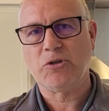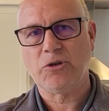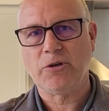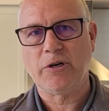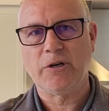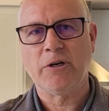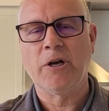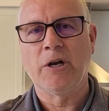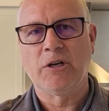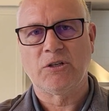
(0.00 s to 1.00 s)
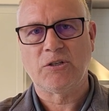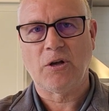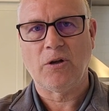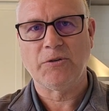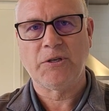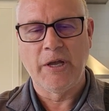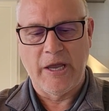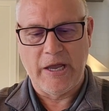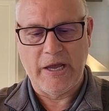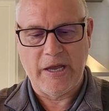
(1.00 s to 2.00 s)
sugar, salt,
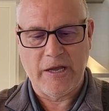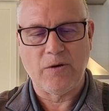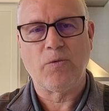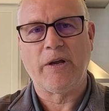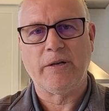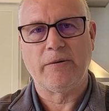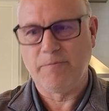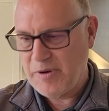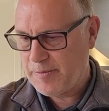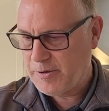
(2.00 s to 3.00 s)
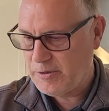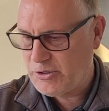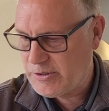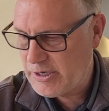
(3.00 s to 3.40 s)
and red pepper